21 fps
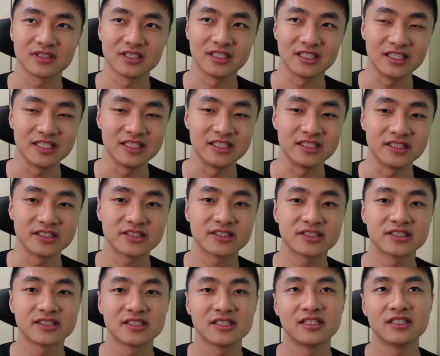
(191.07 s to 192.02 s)

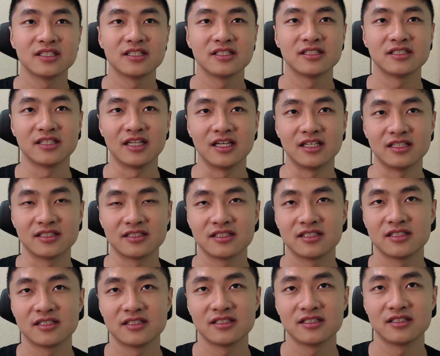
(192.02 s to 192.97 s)
is that
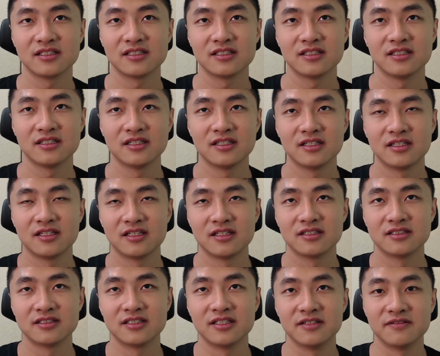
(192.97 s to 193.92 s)

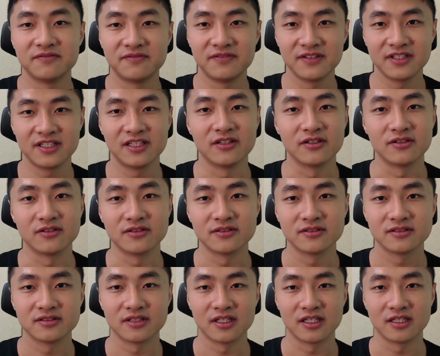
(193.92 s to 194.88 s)
the video,
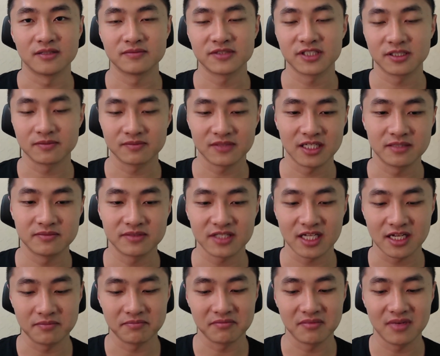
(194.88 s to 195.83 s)
sometimes
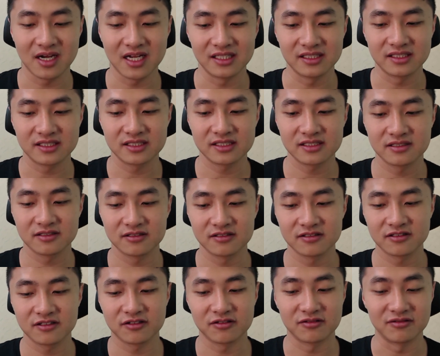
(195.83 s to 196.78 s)
I might
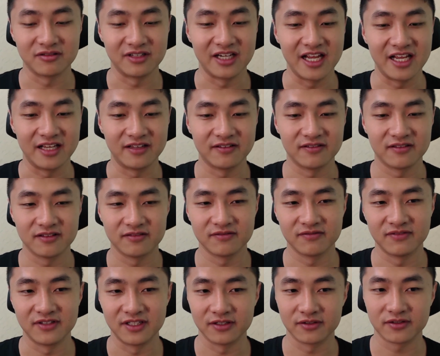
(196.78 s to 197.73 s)
create
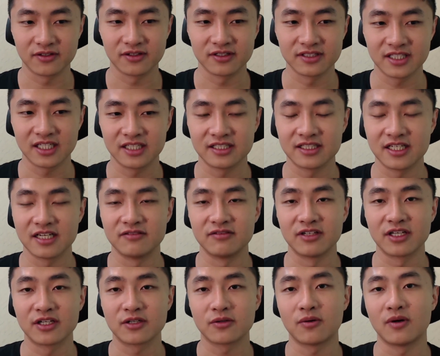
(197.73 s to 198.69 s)
video content that
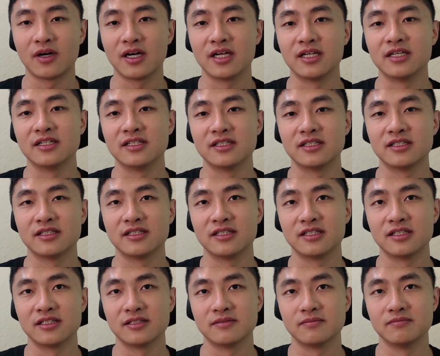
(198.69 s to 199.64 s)
require
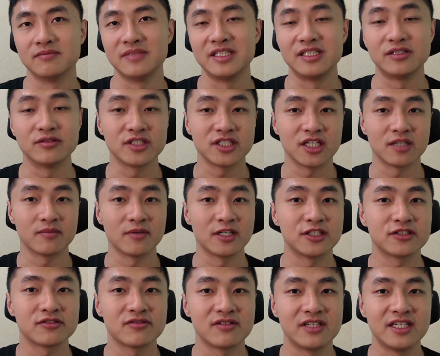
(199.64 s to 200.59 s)
me to share my
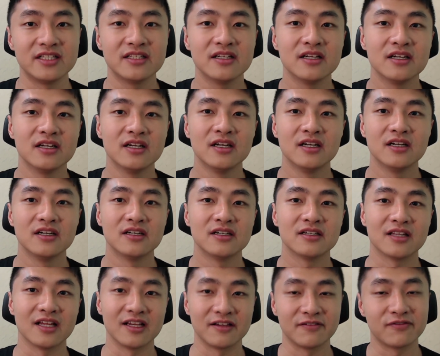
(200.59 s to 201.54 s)
screen.
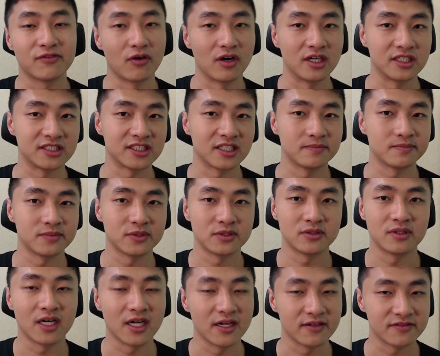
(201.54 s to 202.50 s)
Like for
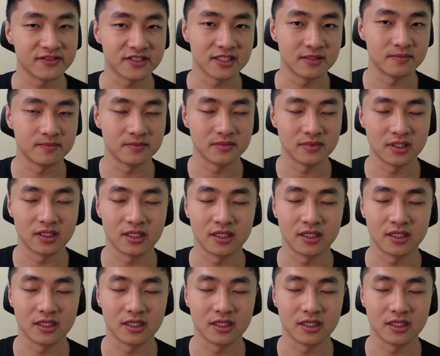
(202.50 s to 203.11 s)
example, I have some